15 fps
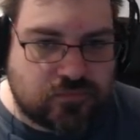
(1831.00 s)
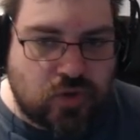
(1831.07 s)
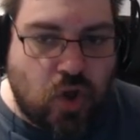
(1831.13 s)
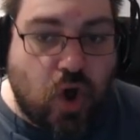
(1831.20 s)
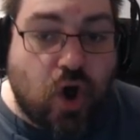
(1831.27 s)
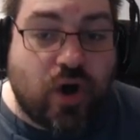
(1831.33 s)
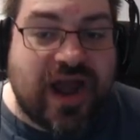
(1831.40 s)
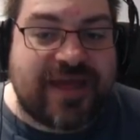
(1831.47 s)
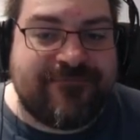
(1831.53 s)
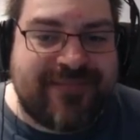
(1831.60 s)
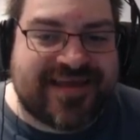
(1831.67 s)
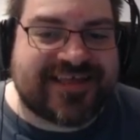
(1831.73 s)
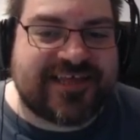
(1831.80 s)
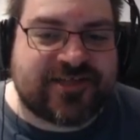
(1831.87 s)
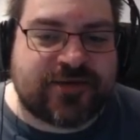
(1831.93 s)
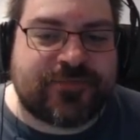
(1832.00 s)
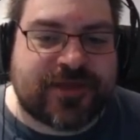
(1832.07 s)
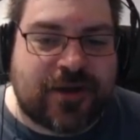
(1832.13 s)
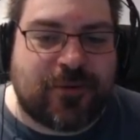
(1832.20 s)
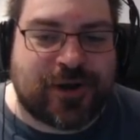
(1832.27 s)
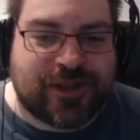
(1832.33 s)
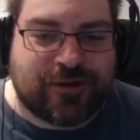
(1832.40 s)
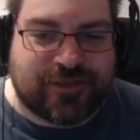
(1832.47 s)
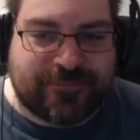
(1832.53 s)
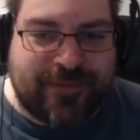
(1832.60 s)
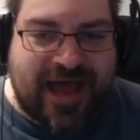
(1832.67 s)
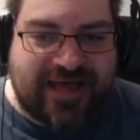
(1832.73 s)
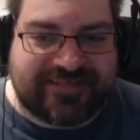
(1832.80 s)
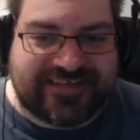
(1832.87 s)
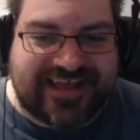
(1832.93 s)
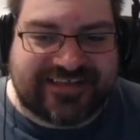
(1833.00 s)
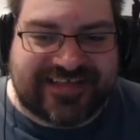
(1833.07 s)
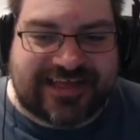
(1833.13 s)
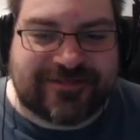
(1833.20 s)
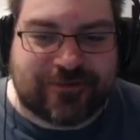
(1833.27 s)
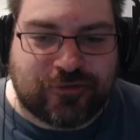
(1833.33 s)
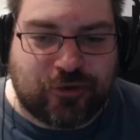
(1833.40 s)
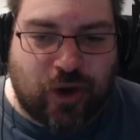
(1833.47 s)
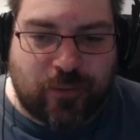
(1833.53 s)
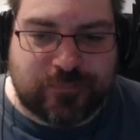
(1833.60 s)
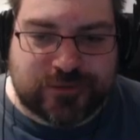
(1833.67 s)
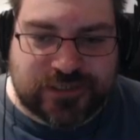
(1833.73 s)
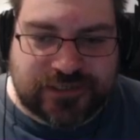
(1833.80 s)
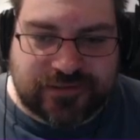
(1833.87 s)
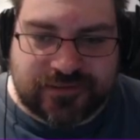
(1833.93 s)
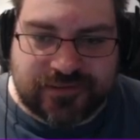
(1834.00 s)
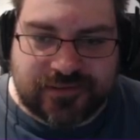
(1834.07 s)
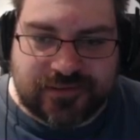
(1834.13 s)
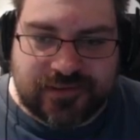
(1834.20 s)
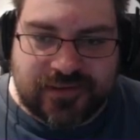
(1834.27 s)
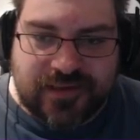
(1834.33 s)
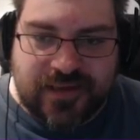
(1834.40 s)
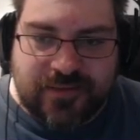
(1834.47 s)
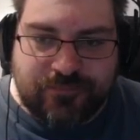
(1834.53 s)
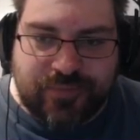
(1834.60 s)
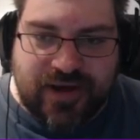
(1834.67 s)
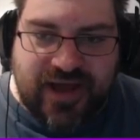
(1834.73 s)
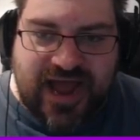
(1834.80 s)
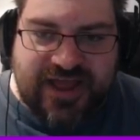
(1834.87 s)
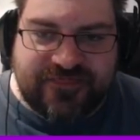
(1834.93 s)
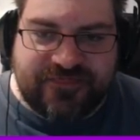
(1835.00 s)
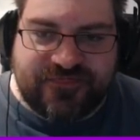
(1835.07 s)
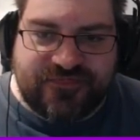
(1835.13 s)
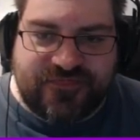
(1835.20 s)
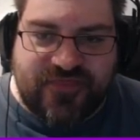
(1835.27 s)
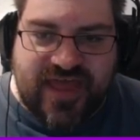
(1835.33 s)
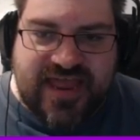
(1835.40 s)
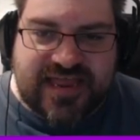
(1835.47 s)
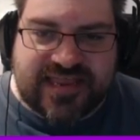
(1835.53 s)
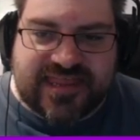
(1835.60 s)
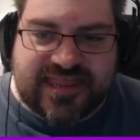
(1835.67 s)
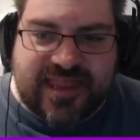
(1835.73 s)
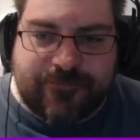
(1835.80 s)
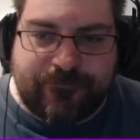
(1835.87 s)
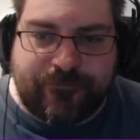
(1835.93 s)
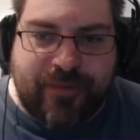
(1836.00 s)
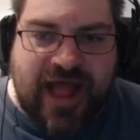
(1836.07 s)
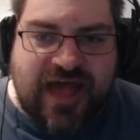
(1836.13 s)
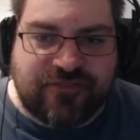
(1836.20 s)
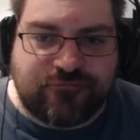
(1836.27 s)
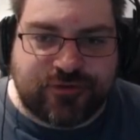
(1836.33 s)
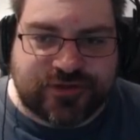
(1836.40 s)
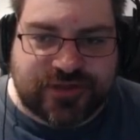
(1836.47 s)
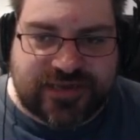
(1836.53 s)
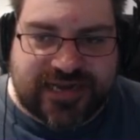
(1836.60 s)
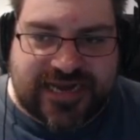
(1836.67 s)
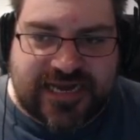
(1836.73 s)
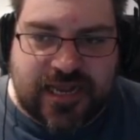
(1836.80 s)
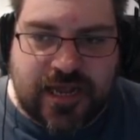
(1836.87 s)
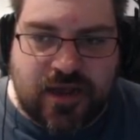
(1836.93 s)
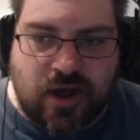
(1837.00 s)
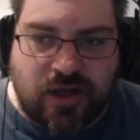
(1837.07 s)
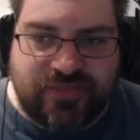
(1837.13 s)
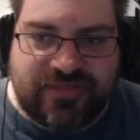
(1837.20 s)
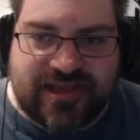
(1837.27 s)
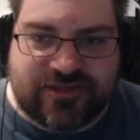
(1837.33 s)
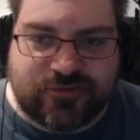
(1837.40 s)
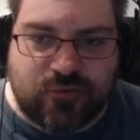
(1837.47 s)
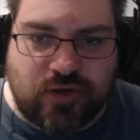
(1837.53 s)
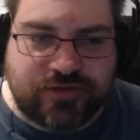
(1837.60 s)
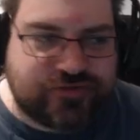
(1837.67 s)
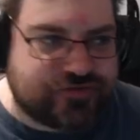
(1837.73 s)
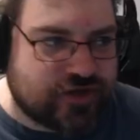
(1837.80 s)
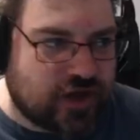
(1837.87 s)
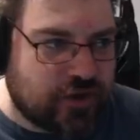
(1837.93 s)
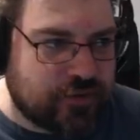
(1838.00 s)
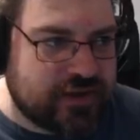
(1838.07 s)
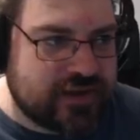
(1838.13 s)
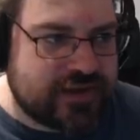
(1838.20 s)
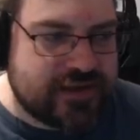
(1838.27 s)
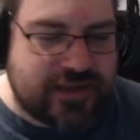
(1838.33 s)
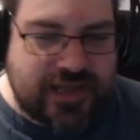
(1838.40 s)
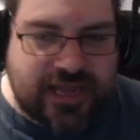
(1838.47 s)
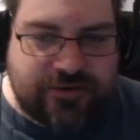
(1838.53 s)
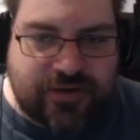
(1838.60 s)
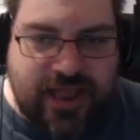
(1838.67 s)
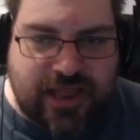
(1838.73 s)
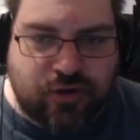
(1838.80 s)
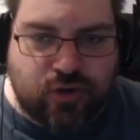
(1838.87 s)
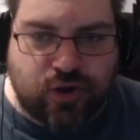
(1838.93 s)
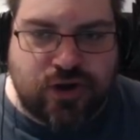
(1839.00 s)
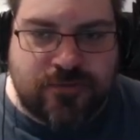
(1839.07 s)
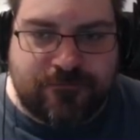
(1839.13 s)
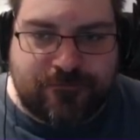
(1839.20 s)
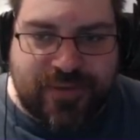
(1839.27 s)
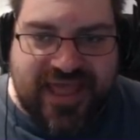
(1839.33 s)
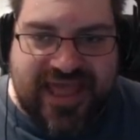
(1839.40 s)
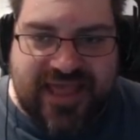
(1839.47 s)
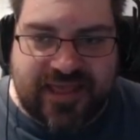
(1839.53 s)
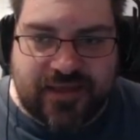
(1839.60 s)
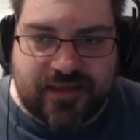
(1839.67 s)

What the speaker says: Or I'm missing something on one of the other paths. I guess that's the other option. But I think the path was linear on this one, so it couldn't be